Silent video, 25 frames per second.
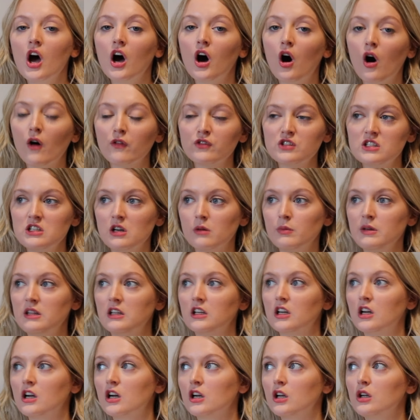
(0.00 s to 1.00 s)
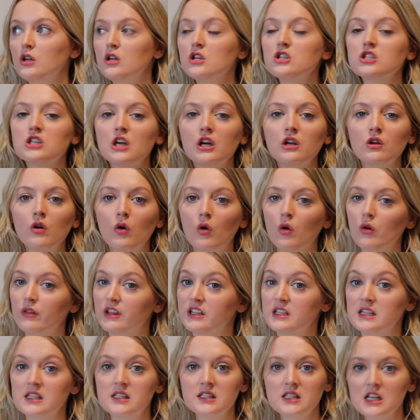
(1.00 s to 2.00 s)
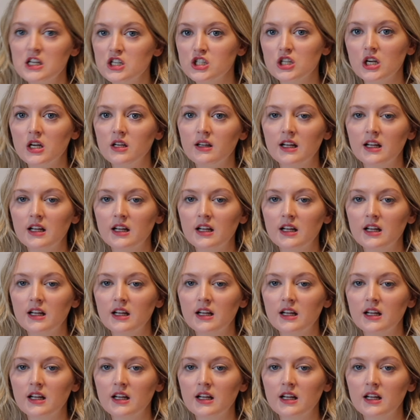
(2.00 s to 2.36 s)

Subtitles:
Often it'll be the conclusion or the decision.